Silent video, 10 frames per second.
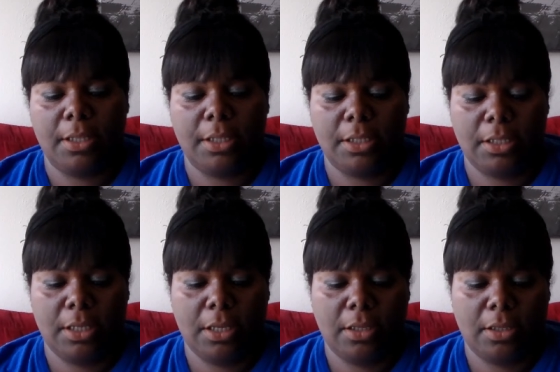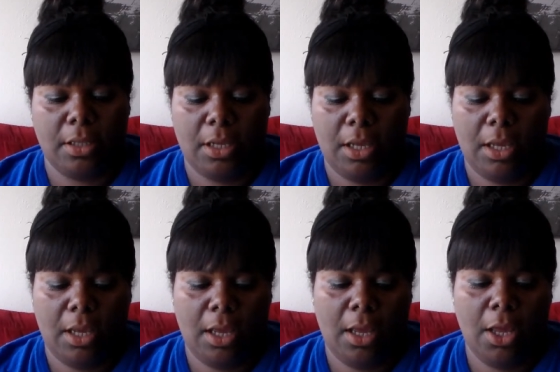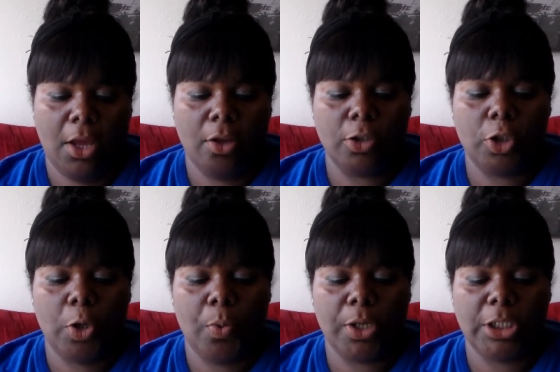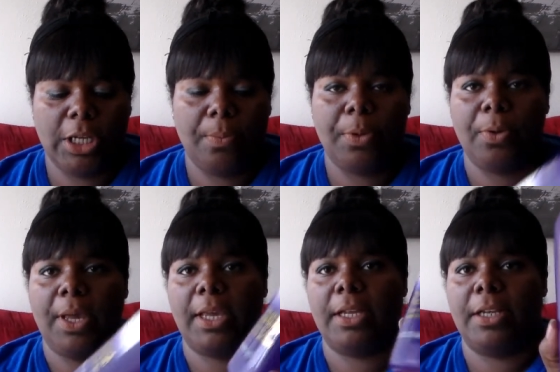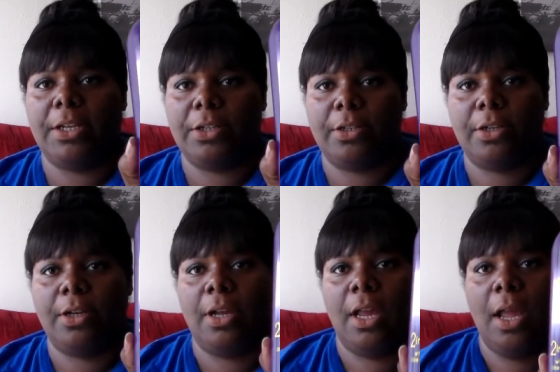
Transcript: And this is the 2-in-1 shampoo and conditioner.